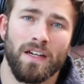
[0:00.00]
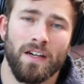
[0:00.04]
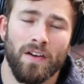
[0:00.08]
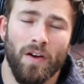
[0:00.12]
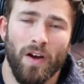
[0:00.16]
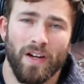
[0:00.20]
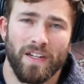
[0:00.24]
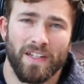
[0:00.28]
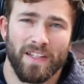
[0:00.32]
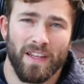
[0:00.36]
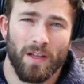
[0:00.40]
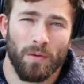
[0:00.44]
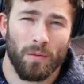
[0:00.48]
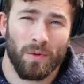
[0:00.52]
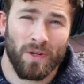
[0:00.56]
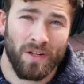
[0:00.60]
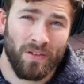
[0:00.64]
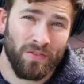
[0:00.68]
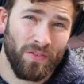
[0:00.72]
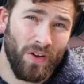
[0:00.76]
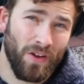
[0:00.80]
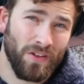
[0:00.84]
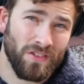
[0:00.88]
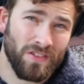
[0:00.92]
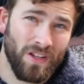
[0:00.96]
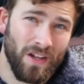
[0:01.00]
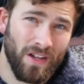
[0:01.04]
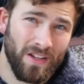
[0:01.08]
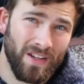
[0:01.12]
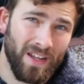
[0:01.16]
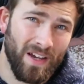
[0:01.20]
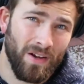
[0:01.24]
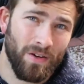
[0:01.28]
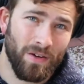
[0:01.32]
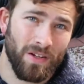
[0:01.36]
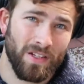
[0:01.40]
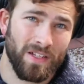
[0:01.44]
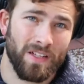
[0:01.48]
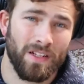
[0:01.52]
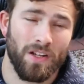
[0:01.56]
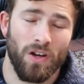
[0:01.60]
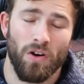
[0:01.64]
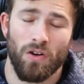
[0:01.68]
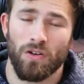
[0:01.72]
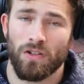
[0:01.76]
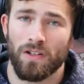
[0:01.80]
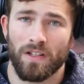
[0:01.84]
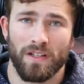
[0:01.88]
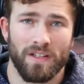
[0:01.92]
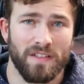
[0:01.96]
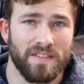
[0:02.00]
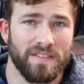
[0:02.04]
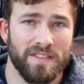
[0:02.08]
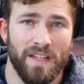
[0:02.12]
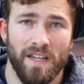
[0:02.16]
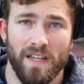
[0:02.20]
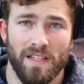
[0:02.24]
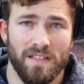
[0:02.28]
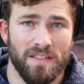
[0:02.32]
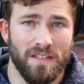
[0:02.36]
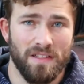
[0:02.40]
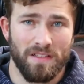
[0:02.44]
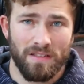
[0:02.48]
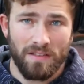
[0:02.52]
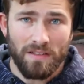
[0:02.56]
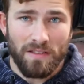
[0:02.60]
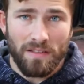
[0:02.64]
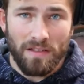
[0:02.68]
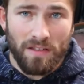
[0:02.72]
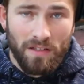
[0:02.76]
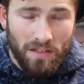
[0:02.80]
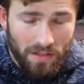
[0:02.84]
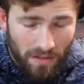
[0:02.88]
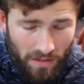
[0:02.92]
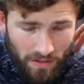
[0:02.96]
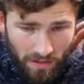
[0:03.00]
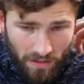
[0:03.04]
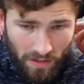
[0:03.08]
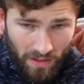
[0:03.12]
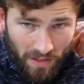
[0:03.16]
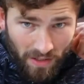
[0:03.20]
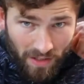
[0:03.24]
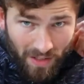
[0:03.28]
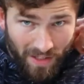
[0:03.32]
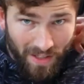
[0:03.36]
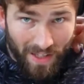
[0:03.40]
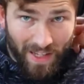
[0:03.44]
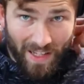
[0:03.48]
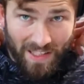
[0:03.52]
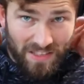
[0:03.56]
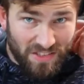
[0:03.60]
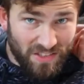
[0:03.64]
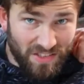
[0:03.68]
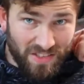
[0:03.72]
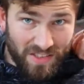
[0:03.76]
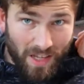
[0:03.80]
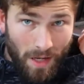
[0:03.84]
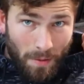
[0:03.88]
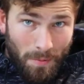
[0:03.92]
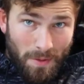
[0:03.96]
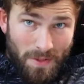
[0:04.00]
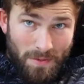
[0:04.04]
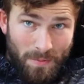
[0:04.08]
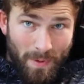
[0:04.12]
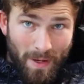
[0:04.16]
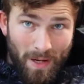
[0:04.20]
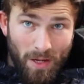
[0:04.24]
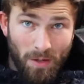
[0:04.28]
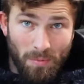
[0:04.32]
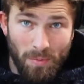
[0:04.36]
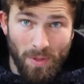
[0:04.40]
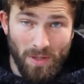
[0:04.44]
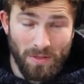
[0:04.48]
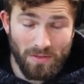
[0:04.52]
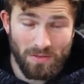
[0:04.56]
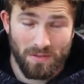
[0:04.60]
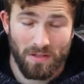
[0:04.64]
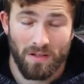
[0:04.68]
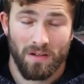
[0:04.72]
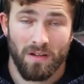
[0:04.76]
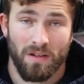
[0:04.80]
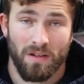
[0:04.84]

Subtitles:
I did that when I first started out and all I can say is it just damaged my elbows.